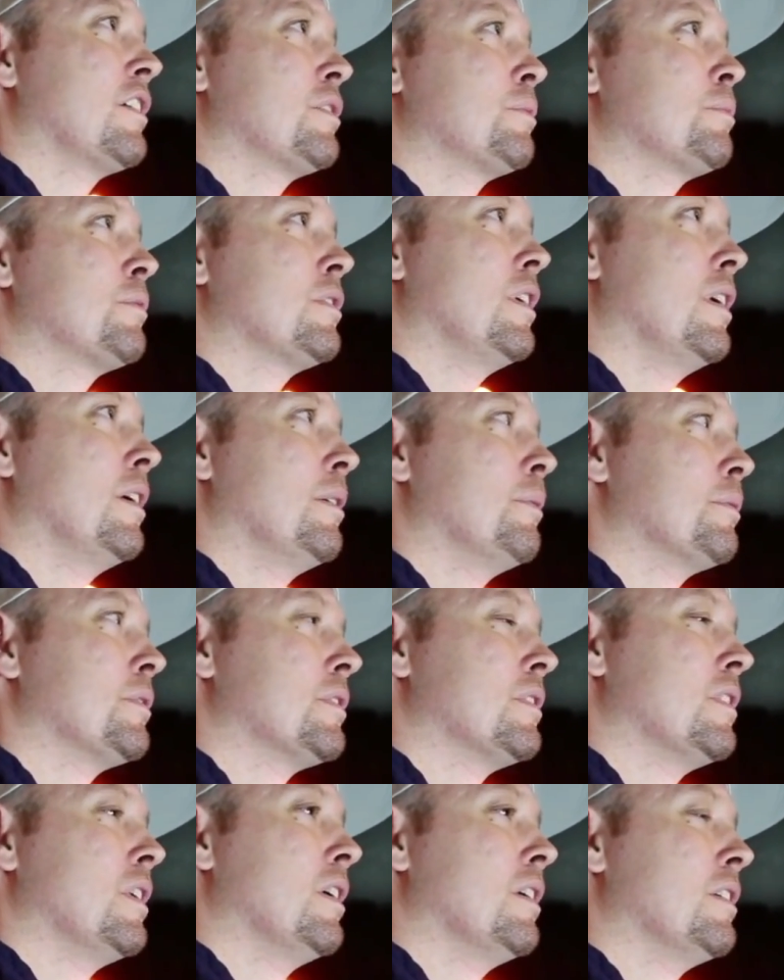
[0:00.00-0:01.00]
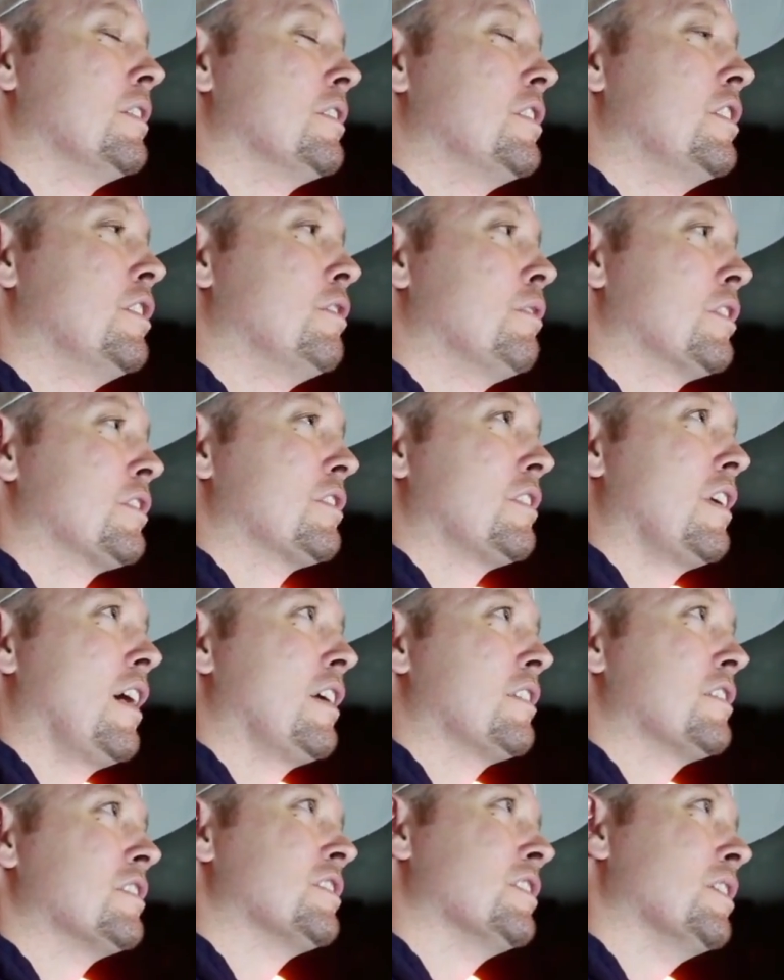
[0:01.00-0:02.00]
sometimes the sequencer
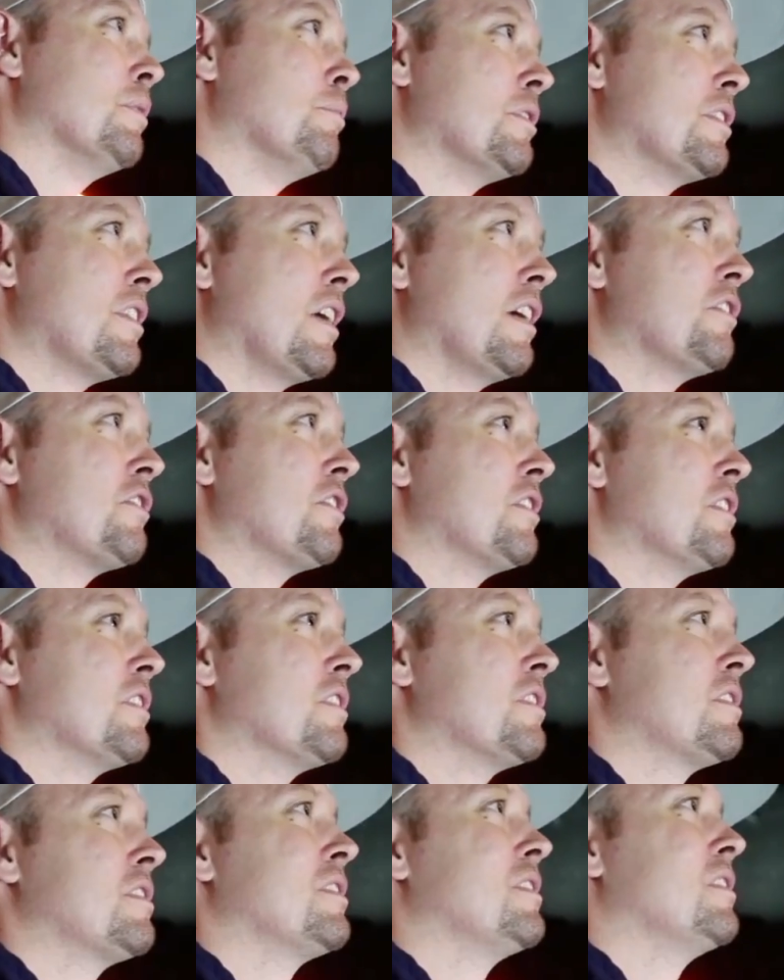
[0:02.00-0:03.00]
has its limitations.